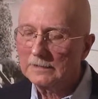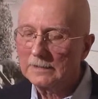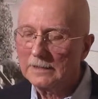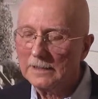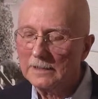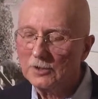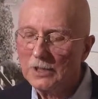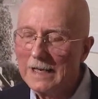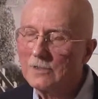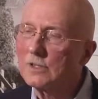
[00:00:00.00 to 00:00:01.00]
the
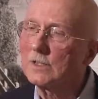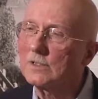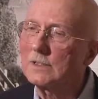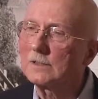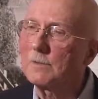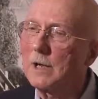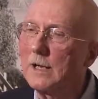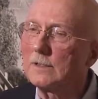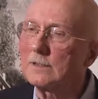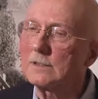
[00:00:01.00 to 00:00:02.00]
changes, the
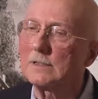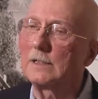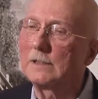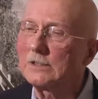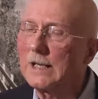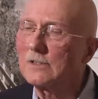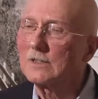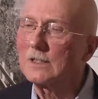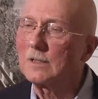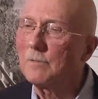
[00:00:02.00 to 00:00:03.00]
balance, uh,
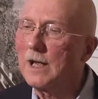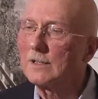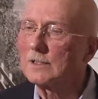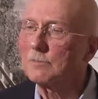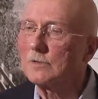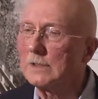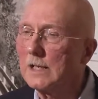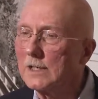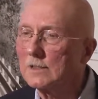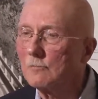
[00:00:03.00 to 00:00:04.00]
changes in the balance between
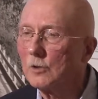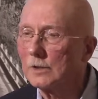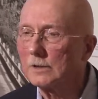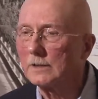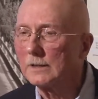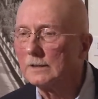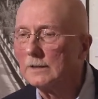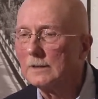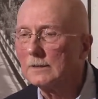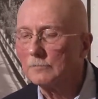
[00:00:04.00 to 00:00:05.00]
ice and water that
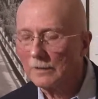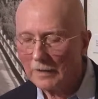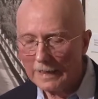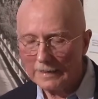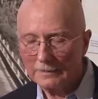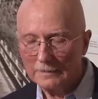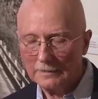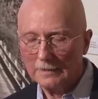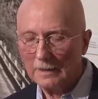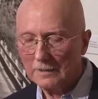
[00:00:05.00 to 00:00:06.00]
we've had
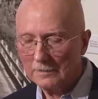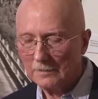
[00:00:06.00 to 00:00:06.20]
uh,